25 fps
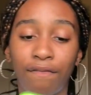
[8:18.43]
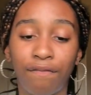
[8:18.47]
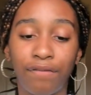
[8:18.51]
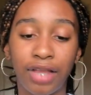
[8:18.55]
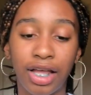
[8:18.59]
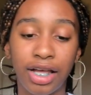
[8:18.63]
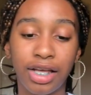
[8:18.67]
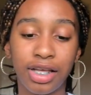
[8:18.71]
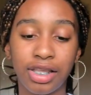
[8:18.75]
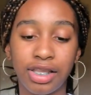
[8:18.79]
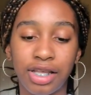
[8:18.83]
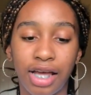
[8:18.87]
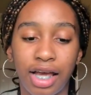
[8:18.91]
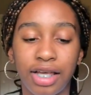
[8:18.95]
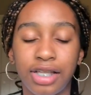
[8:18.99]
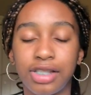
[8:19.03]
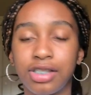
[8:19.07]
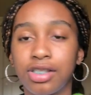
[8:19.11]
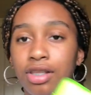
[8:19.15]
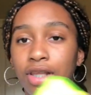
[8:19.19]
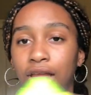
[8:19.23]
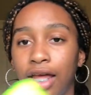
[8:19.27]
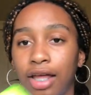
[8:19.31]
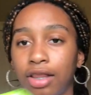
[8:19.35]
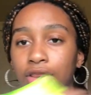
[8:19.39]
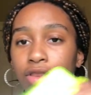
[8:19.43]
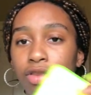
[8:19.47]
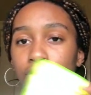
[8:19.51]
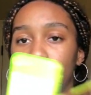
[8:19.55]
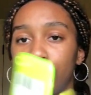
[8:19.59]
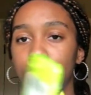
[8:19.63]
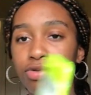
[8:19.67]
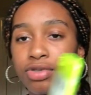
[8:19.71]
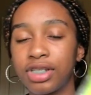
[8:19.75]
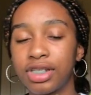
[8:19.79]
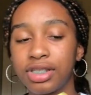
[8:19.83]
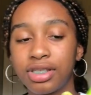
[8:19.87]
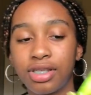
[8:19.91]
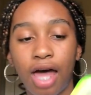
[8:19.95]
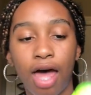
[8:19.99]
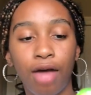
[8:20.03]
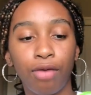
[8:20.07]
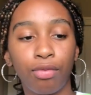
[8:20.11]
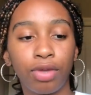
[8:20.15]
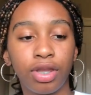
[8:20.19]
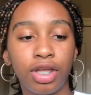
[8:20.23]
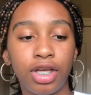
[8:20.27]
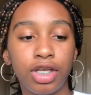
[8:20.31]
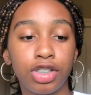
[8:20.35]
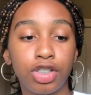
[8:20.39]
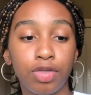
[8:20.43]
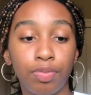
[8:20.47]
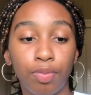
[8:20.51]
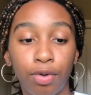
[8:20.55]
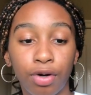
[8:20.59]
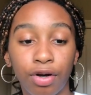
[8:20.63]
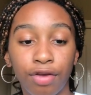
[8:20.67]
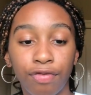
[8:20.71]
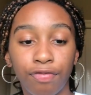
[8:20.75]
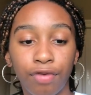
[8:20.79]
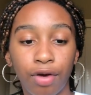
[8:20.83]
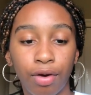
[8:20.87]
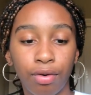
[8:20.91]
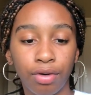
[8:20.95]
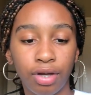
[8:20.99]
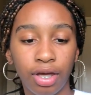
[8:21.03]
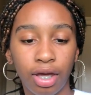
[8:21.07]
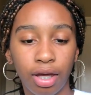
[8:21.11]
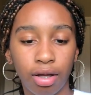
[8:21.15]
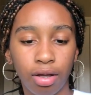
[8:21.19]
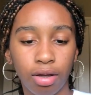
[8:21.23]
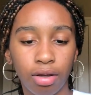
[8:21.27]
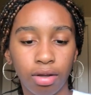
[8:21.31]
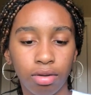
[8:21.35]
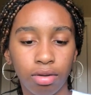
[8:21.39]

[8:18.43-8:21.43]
like it's like loose. It's not really a supportive phone case.